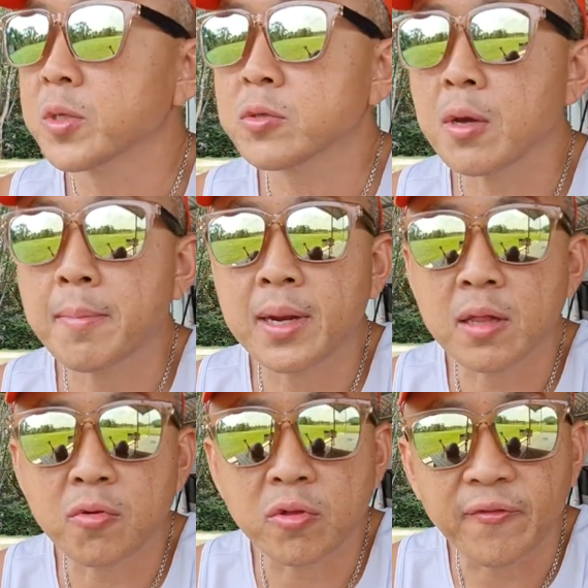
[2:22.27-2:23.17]
So I made
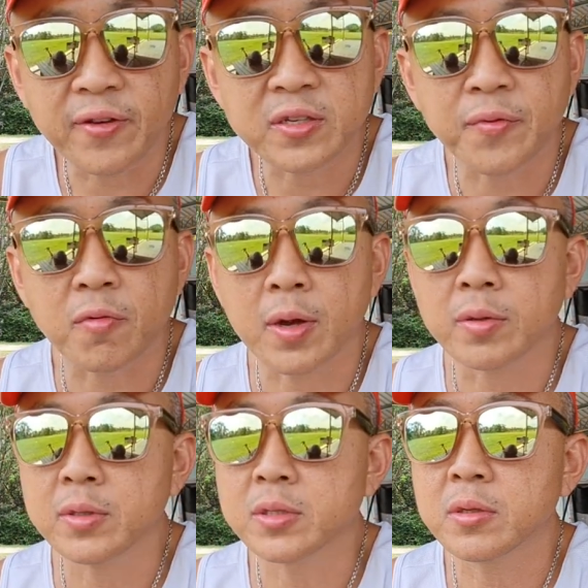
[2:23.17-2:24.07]
it through the first few
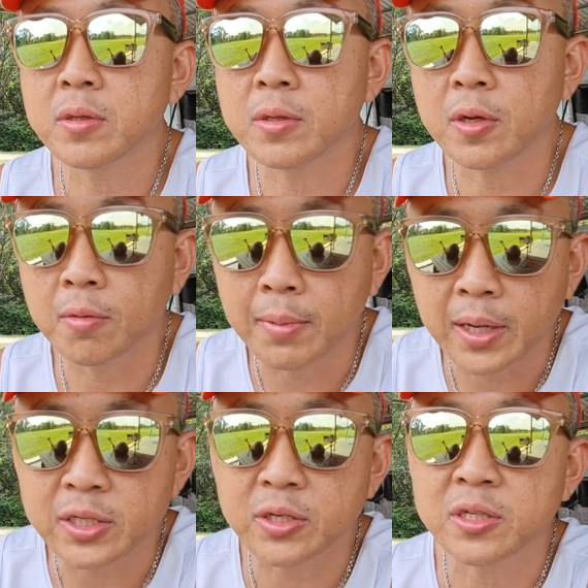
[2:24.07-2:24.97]
rounds, you know,
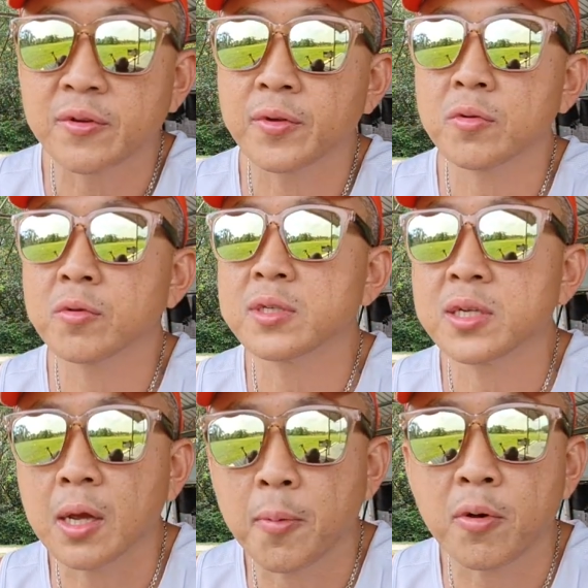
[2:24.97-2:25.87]
Malaysia interview,
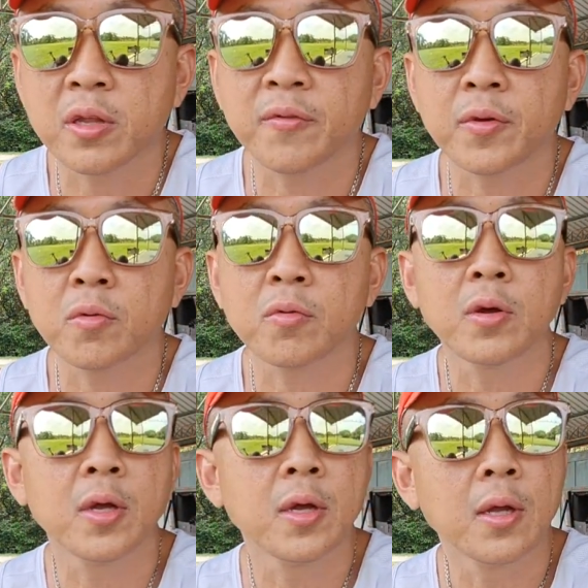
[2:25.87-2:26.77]
Singapore interview,
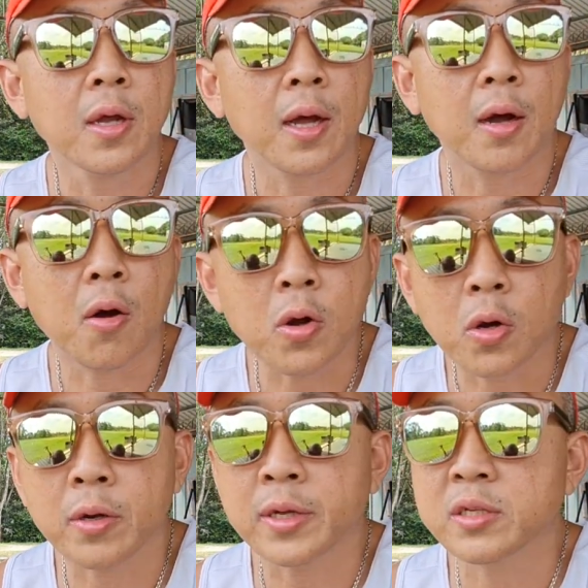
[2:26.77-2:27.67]
Hong
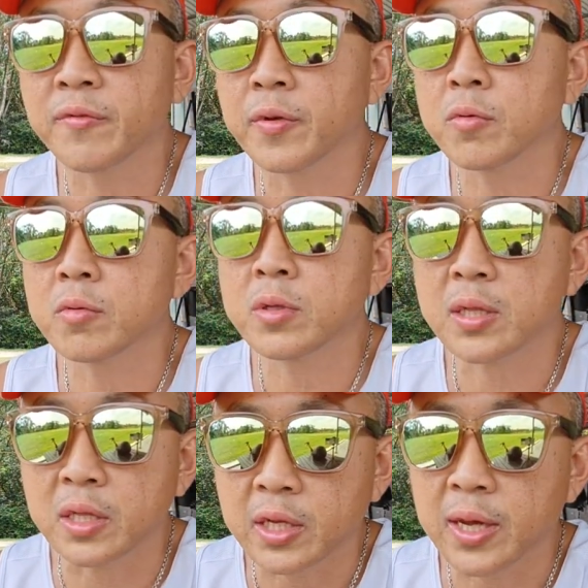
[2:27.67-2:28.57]
Kong interview,
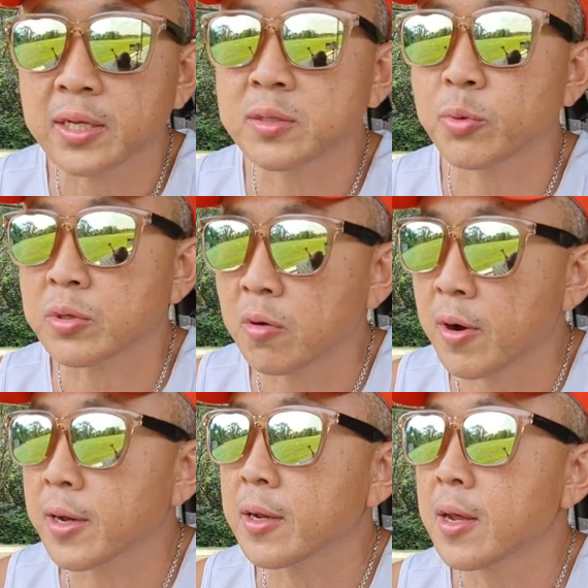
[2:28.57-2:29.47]
did the test, was
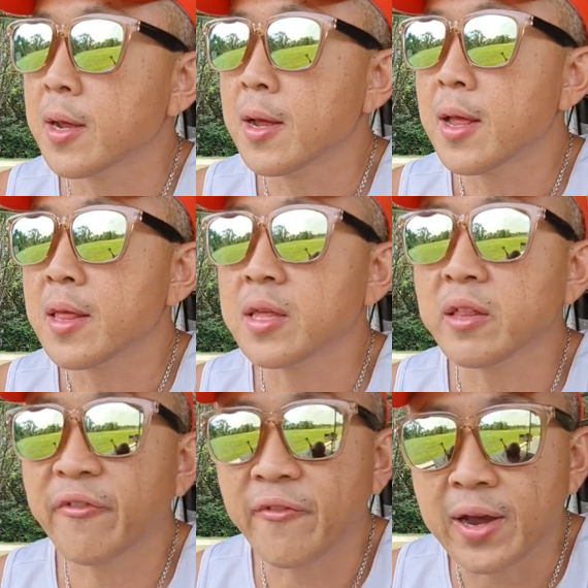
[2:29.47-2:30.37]
alright.
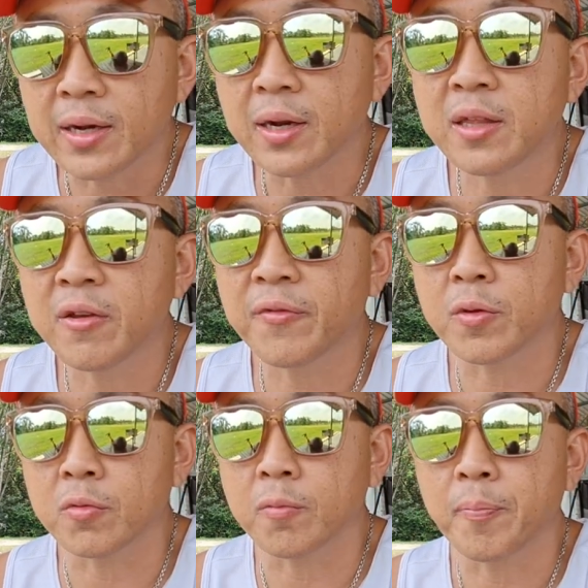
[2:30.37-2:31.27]
Then the final
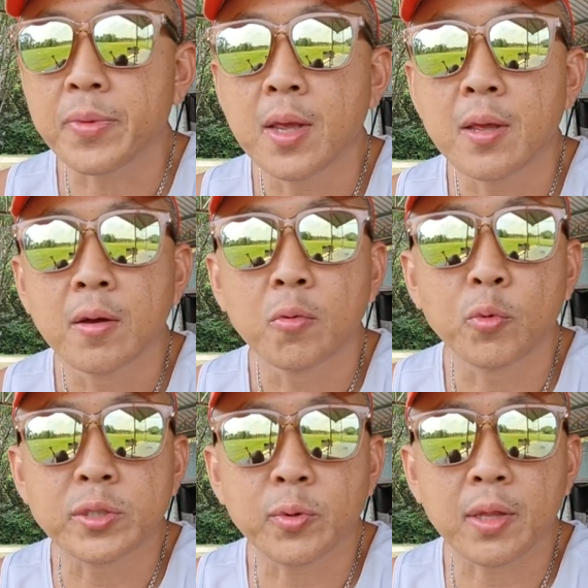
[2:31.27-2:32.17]
interview
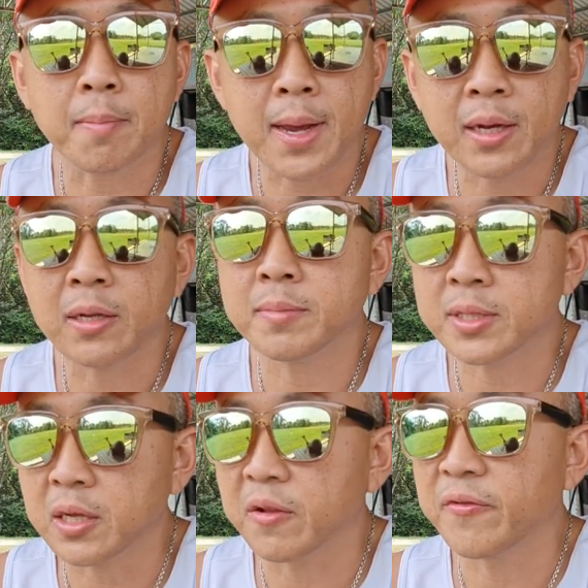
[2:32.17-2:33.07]
was with the man
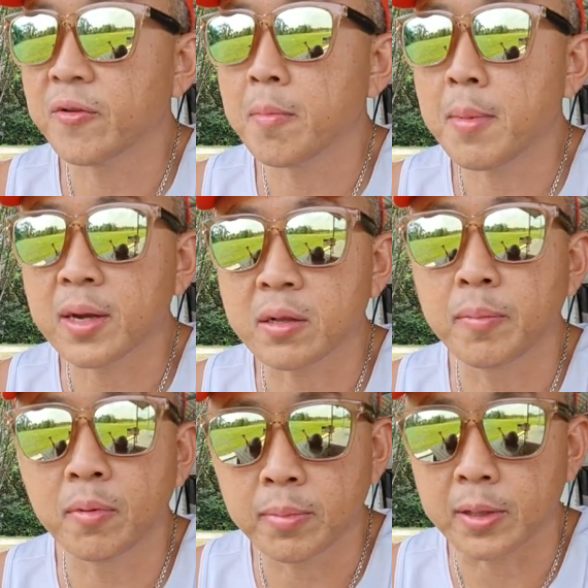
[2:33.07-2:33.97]
himself, Michael
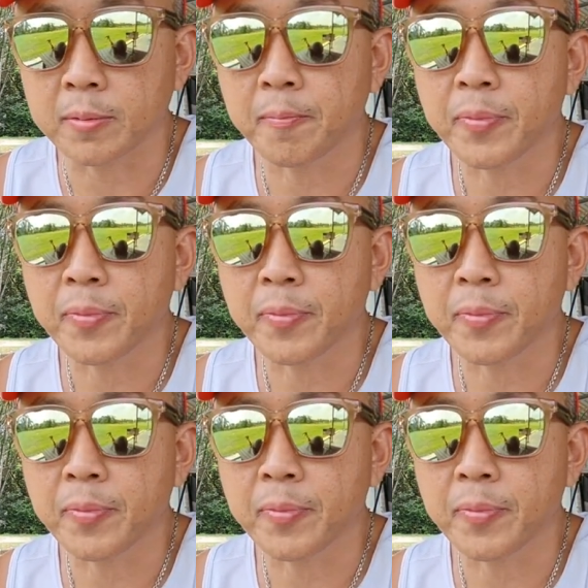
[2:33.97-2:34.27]
Bloomberg.